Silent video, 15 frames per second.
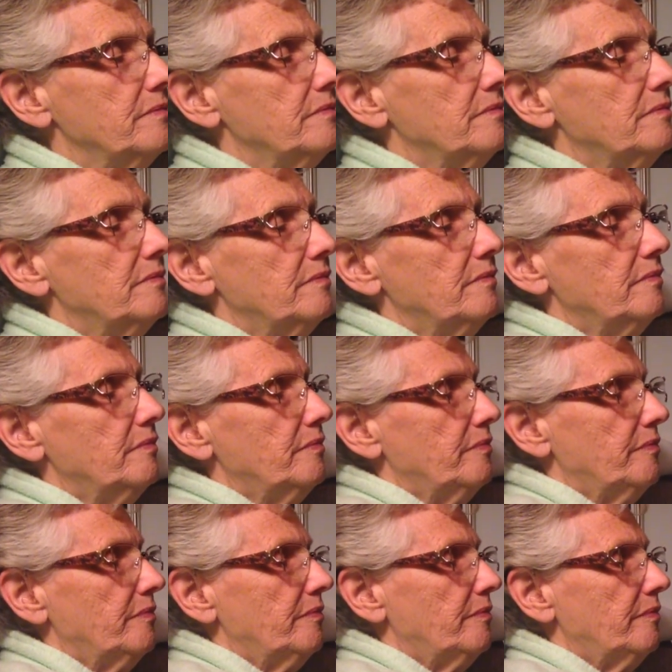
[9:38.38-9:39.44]

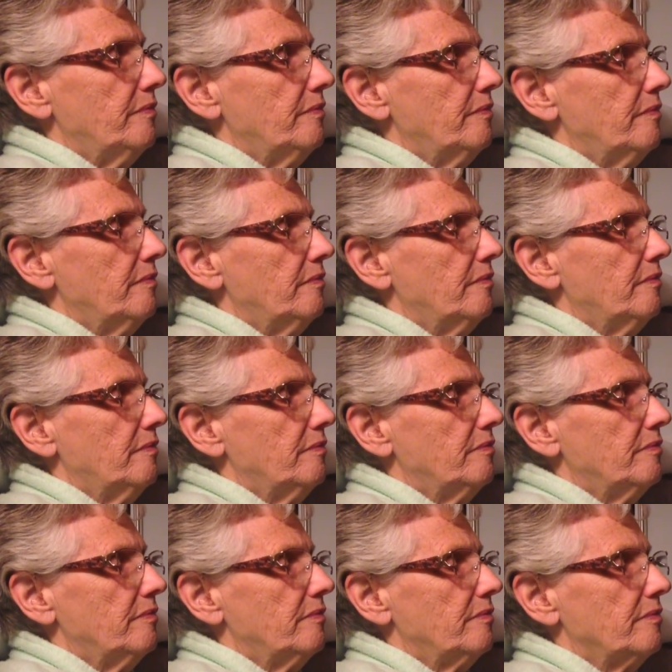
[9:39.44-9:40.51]

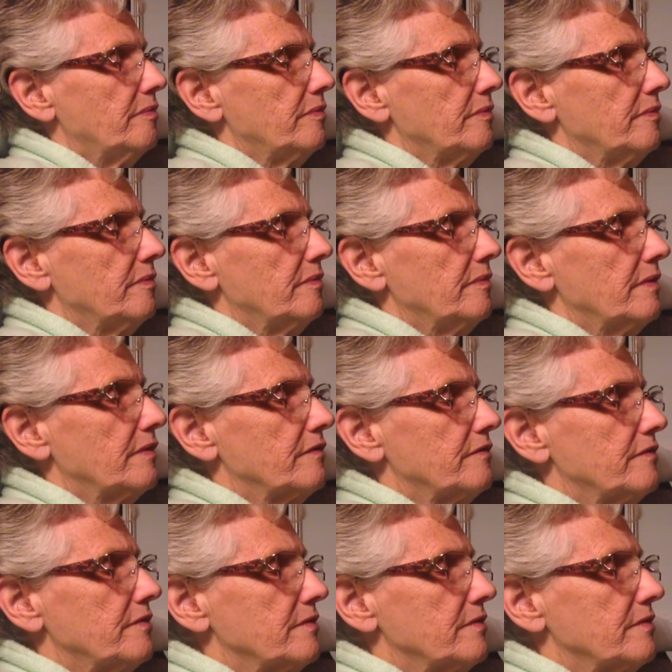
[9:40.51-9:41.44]
(no one is talking)